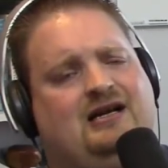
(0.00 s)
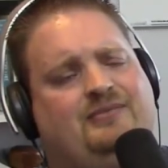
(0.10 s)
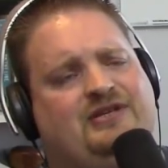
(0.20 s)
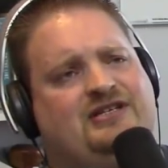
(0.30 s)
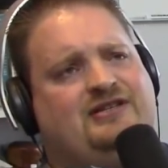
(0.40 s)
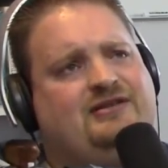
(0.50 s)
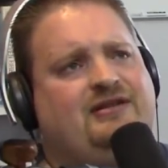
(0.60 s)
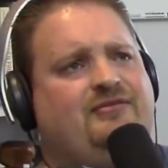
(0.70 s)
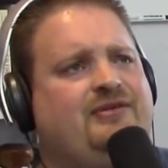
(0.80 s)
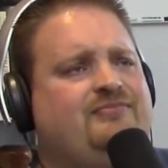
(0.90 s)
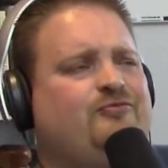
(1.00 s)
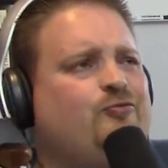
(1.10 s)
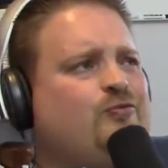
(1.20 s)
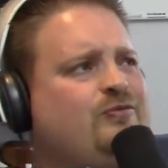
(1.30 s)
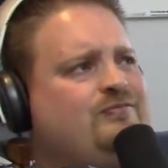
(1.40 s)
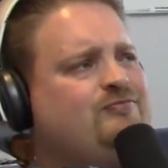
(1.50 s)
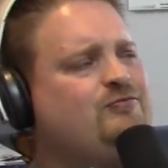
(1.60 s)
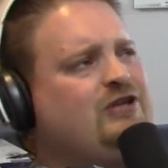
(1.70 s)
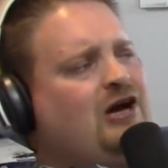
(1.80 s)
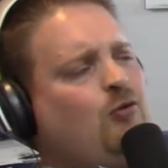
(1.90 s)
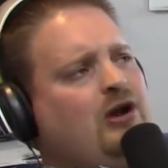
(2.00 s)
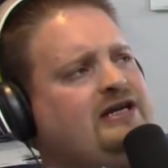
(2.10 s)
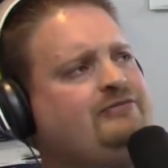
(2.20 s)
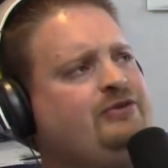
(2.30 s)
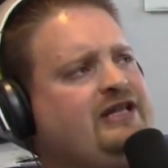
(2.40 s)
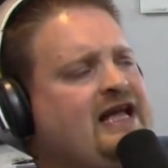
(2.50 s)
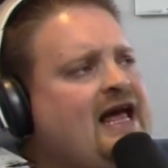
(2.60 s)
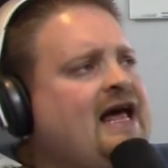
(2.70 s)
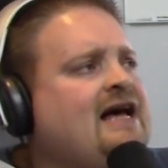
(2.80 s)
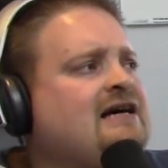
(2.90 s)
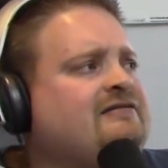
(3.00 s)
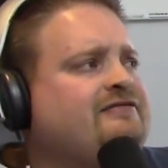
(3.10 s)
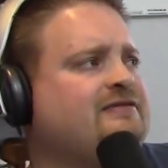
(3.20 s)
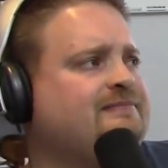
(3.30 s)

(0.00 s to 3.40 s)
just not wanting to really have